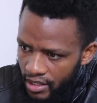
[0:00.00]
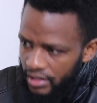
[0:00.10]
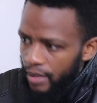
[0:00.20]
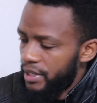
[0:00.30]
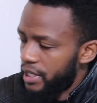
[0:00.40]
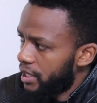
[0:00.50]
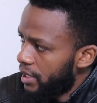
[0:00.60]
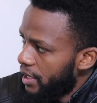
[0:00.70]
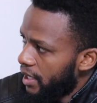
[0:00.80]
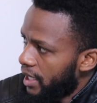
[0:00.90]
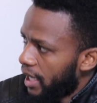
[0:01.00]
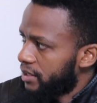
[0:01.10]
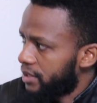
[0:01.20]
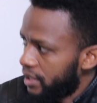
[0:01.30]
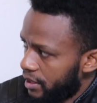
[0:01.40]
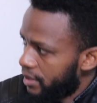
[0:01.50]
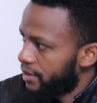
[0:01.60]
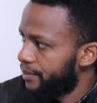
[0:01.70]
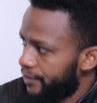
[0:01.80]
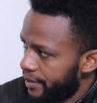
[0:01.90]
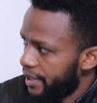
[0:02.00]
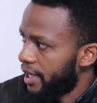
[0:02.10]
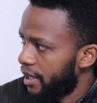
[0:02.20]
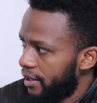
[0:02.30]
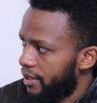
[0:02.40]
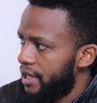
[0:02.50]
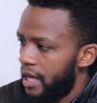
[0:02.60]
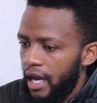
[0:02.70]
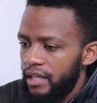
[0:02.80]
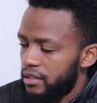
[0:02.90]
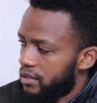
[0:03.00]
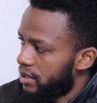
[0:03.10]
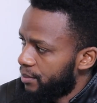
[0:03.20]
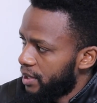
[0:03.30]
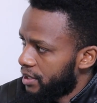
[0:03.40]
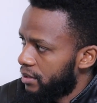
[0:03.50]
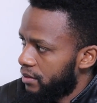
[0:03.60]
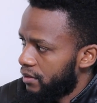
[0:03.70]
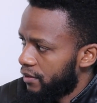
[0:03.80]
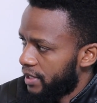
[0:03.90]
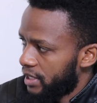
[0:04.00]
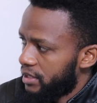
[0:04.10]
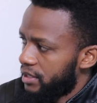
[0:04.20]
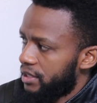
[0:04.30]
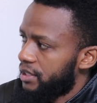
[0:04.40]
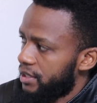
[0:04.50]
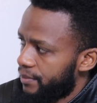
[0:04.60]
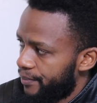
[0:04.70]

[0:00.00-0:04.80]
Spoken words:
something elastic, has its limit of elasticity.